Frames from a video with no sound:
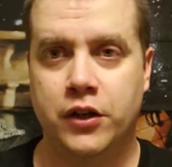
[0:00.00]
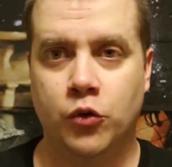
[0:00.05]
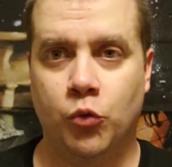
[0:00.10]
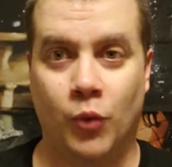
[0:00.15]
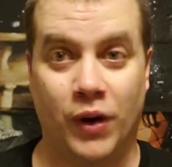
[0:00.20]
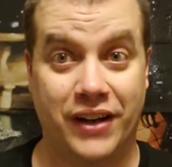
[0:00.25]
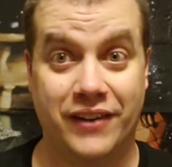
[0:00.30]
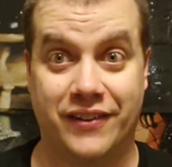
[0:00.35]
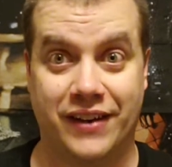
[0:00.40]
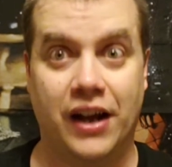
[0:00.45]

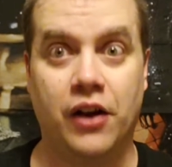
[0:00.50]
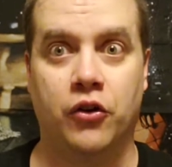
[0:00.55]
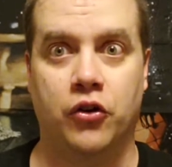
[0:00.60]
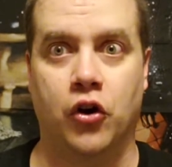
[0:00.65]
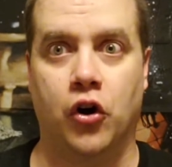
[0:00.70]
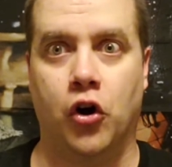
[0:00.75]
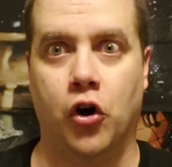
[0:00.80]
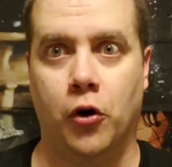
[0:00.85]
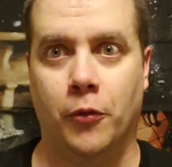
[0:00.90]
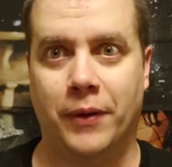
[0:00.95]
waste
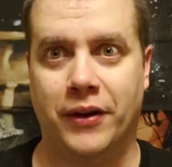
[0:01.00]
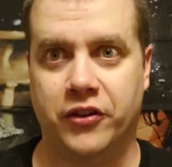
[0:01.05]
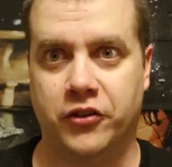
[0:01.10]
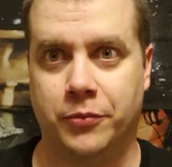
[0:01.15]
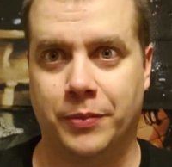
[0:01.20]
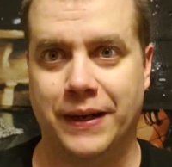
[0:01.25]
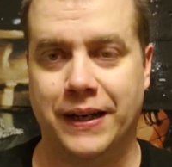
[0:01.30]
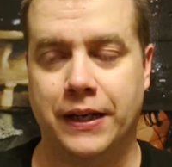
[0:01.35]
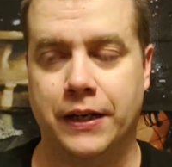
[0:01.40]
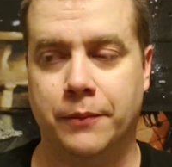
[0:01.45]
alcohol by
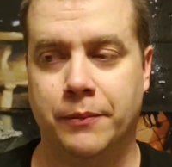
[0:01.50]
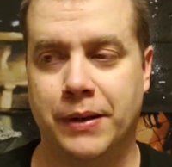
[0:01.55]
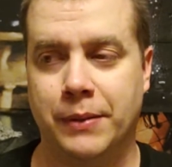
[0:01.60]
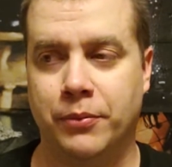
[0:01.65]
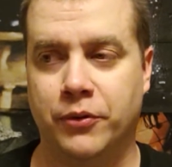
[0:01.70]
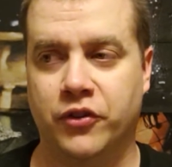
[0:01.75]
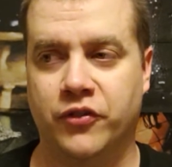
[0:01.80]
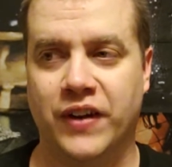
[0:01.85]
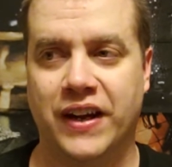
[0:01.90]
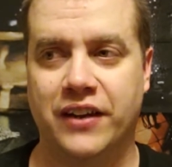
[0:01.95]
spitting in
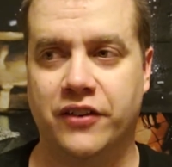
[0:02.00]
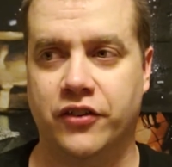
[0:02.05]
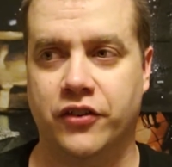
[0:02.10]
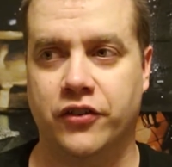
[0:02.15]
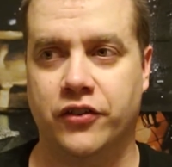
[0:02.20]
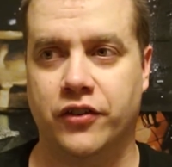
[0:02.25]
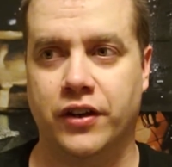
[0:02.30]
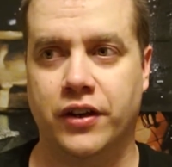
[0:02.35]
people's faces,